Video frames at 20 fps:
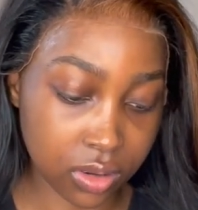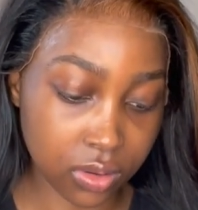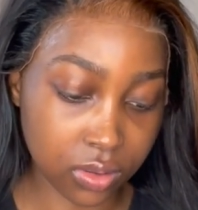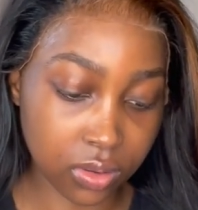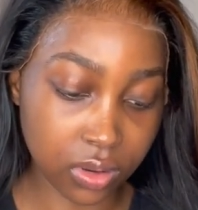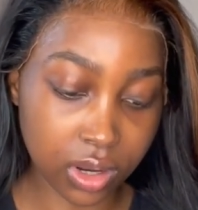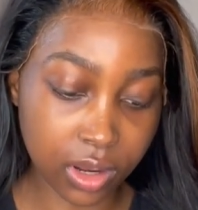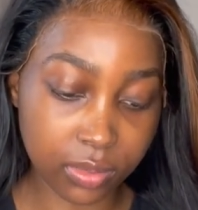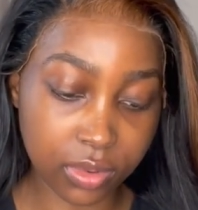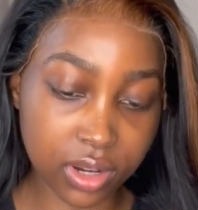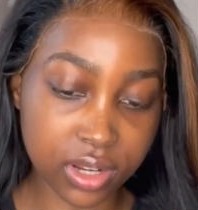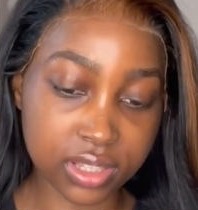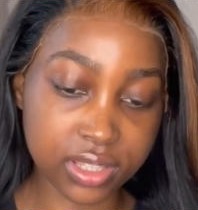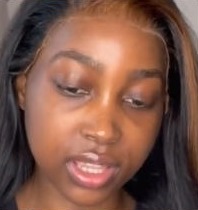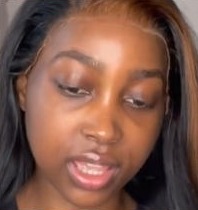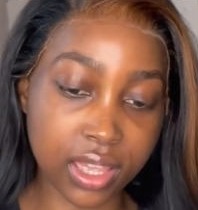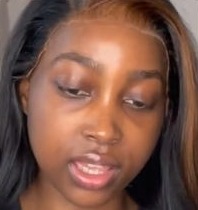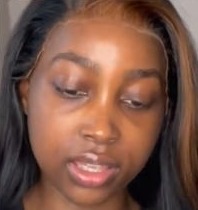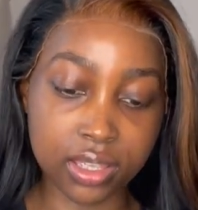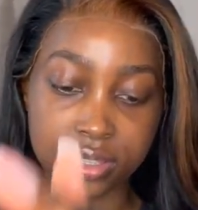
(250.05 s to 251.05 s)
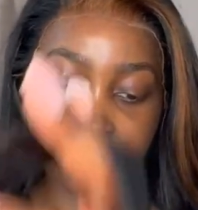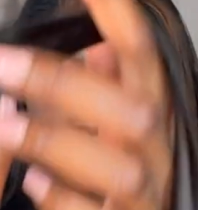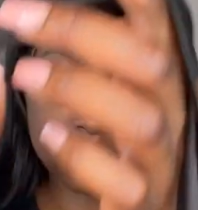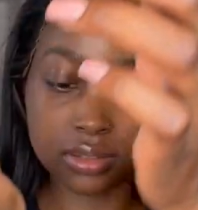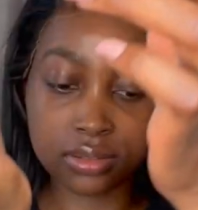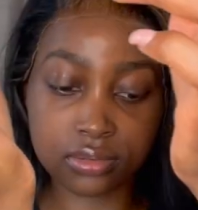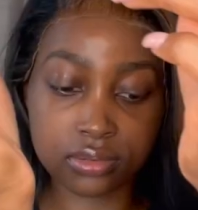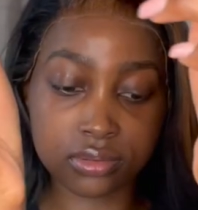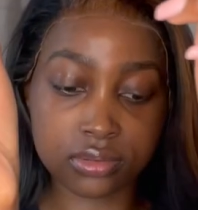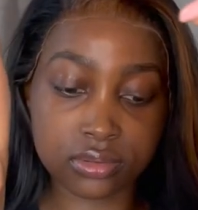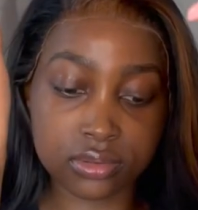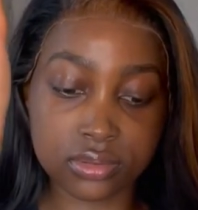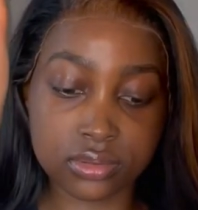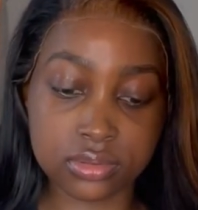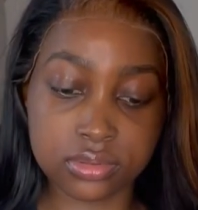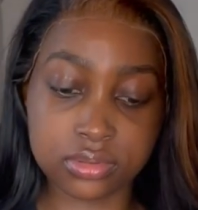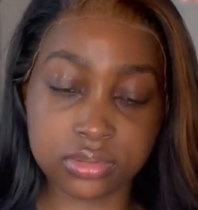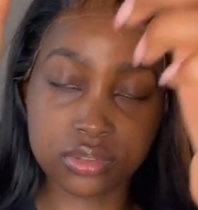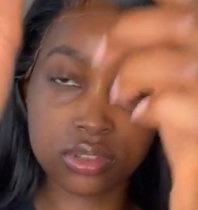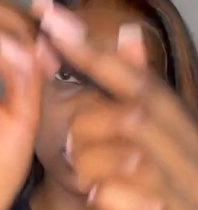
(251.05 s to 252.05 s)
All I'm gonna say is
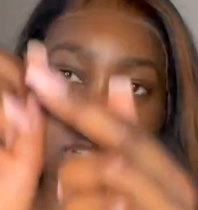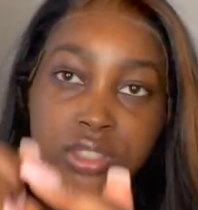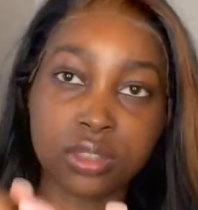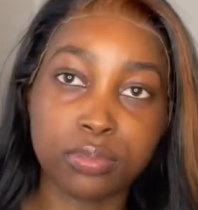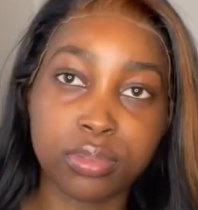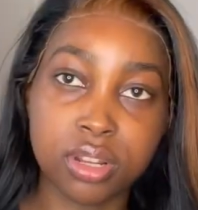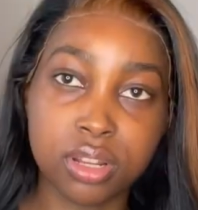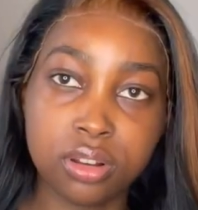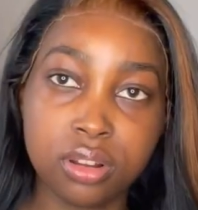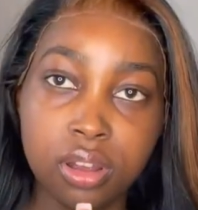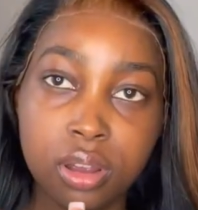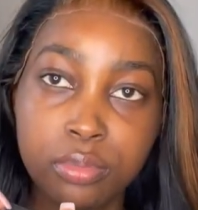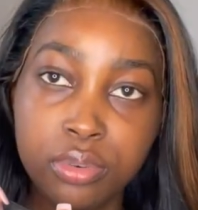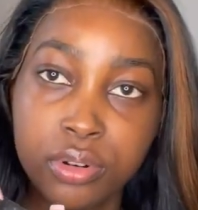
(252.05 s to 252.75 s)
trust the blood clot